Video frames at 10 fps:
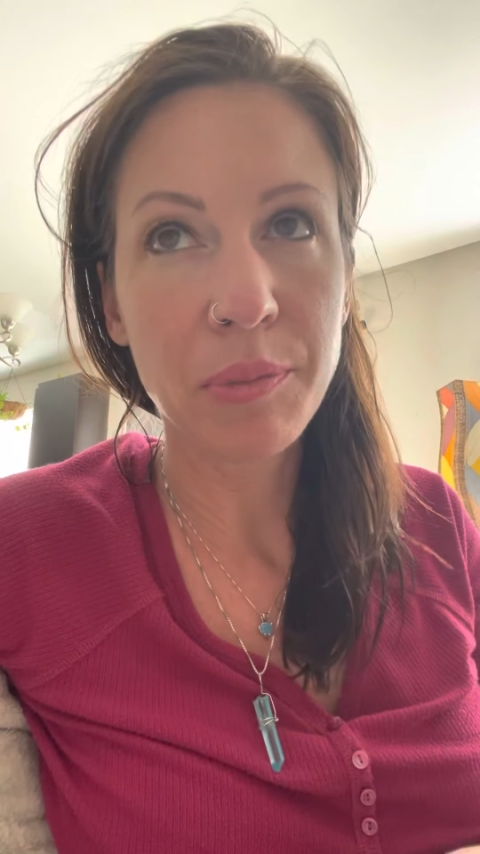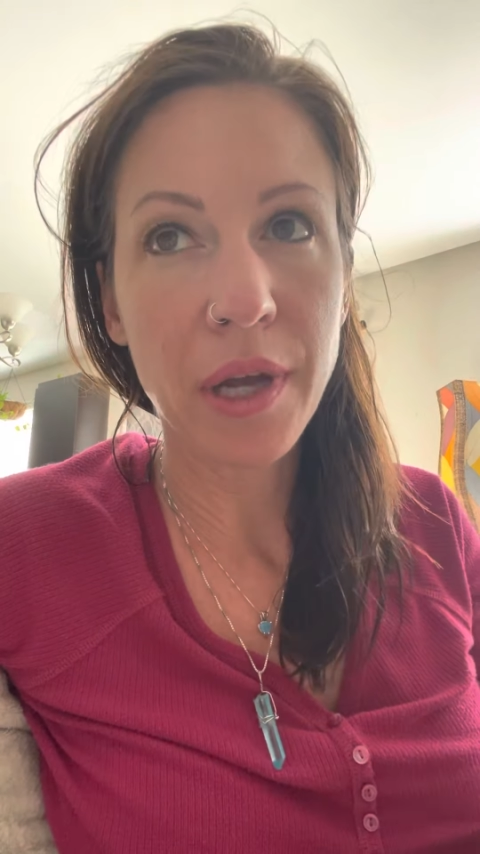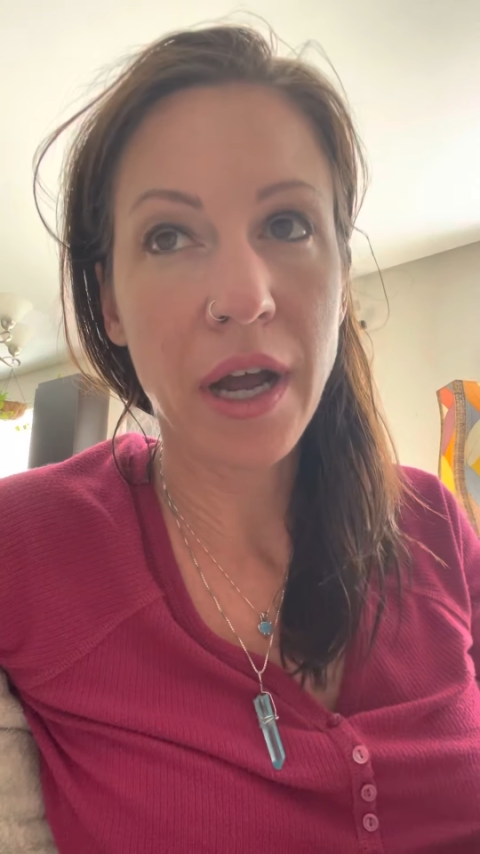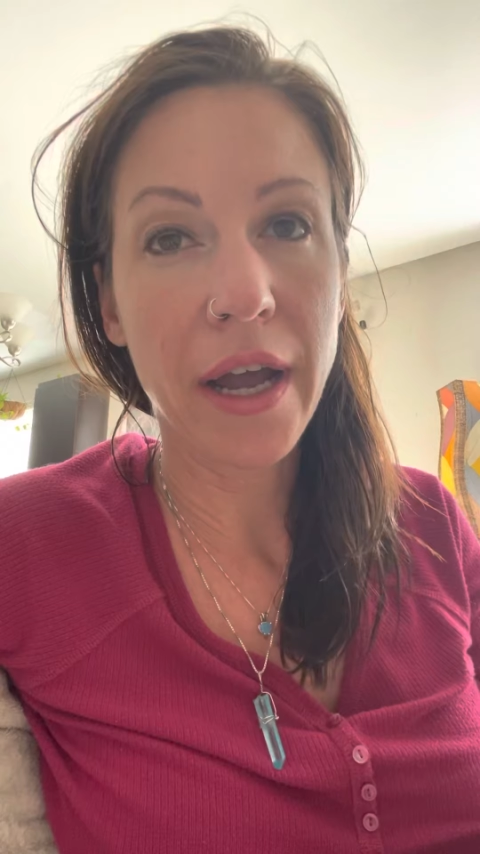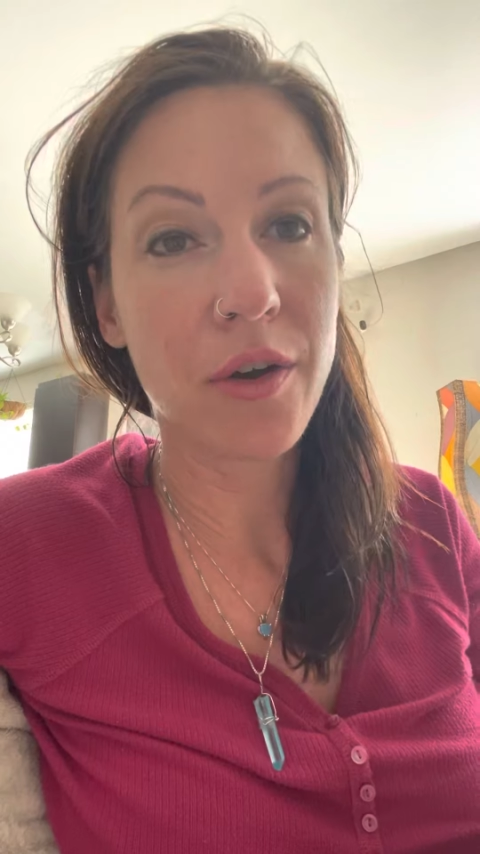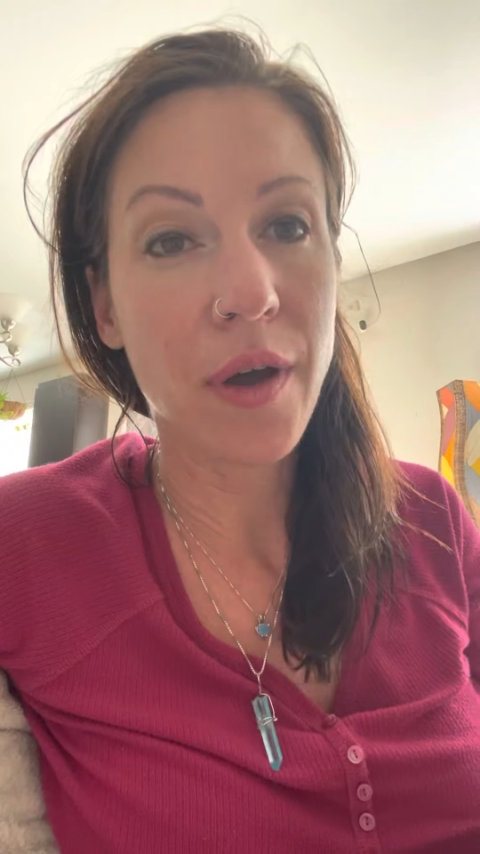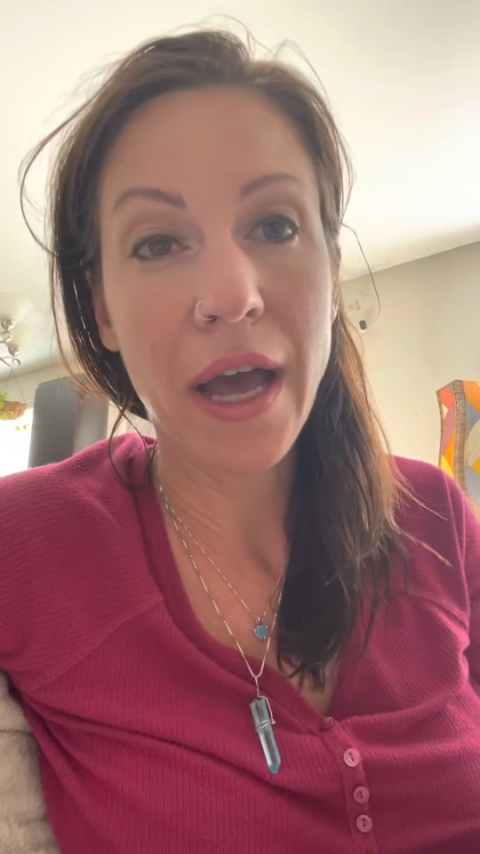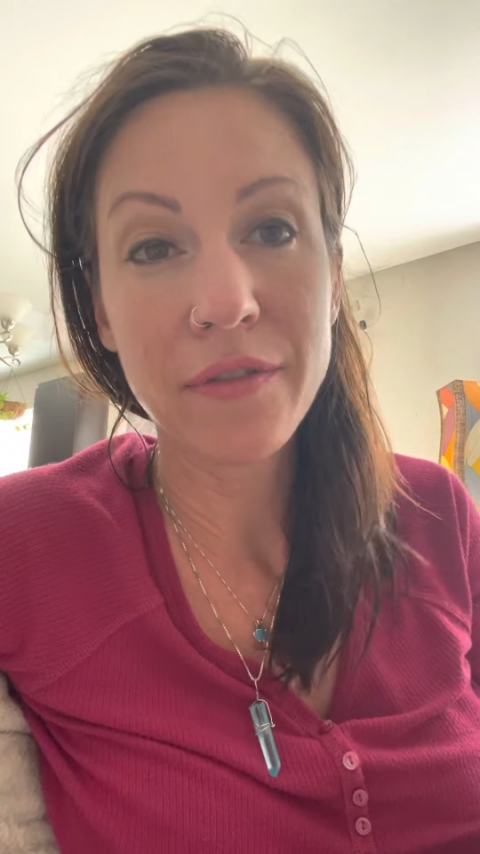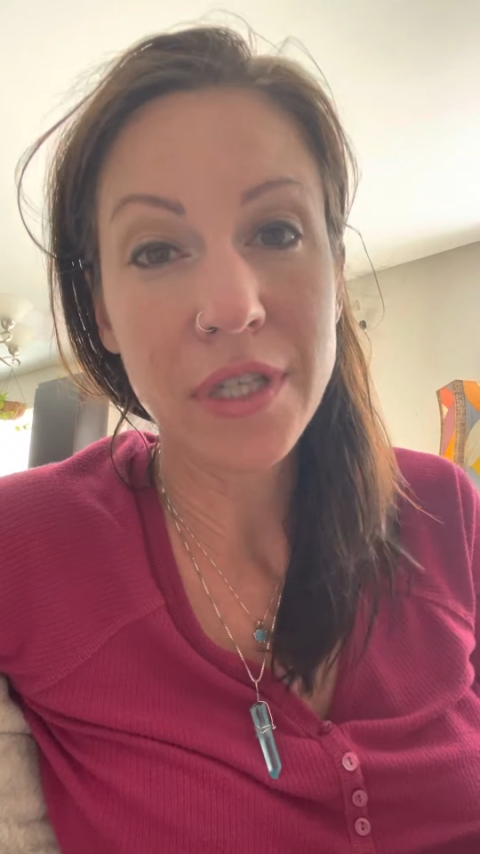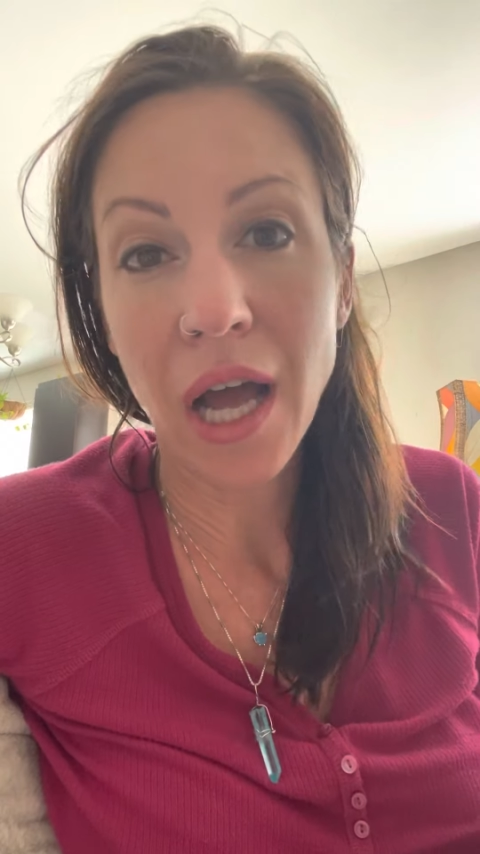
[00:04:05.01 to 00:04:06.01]
but I don't
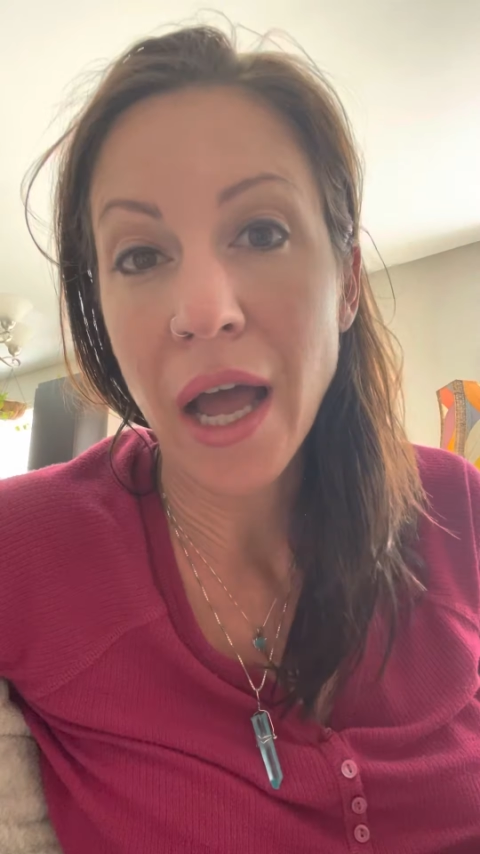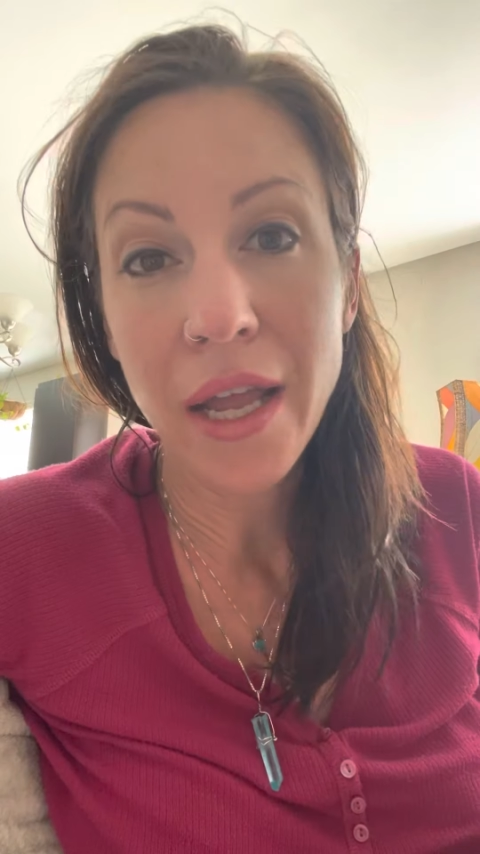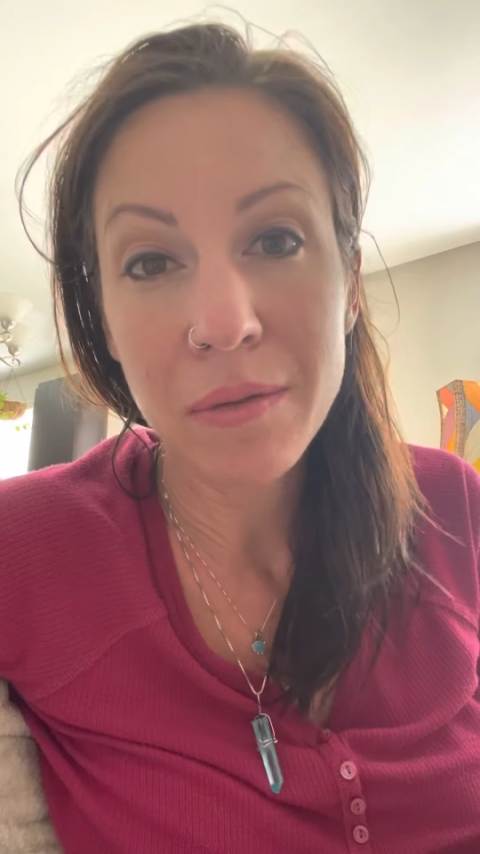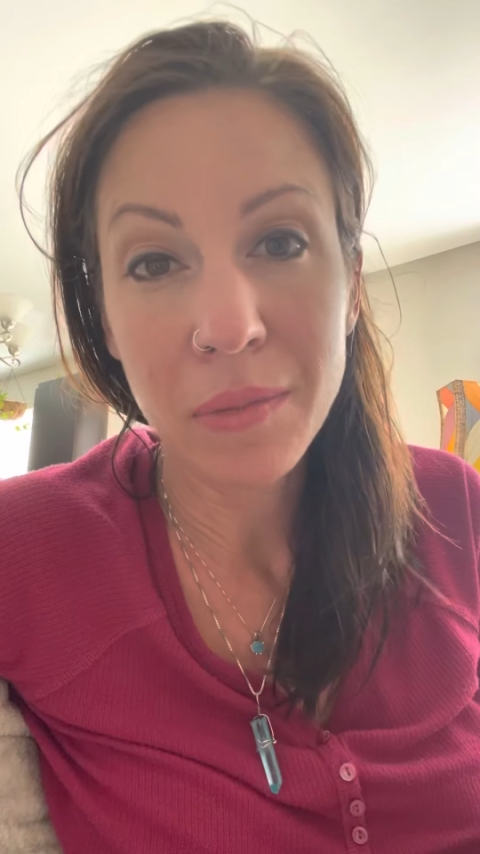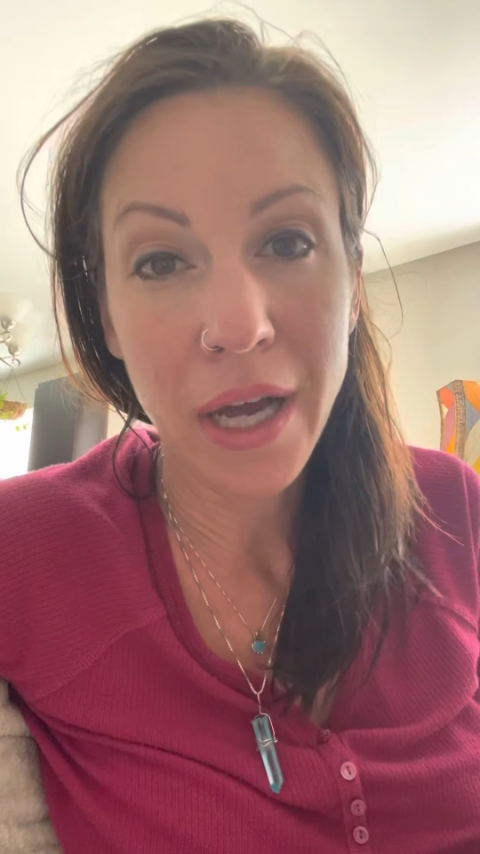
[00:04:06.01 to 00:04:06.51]
have time.